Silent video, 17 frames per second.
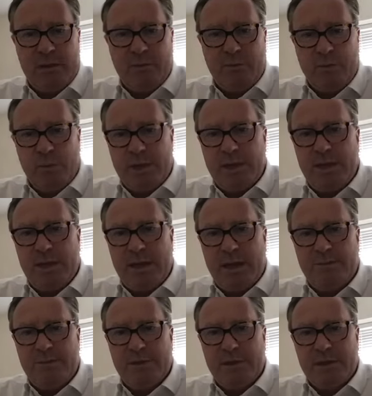with
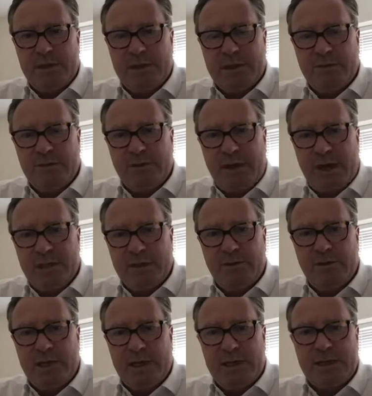evidence of other
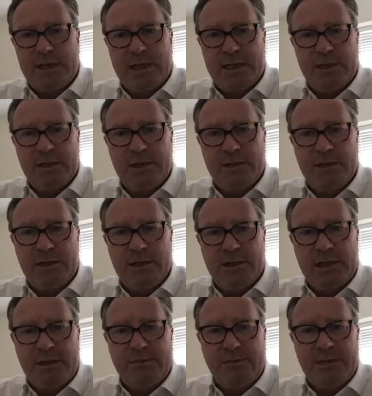transactions that
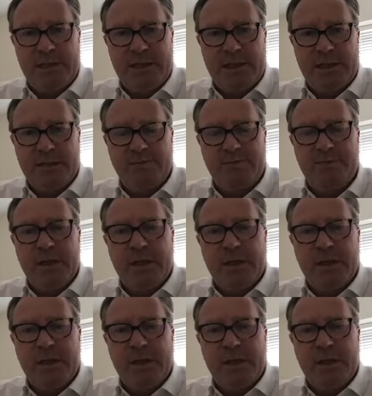they've seen,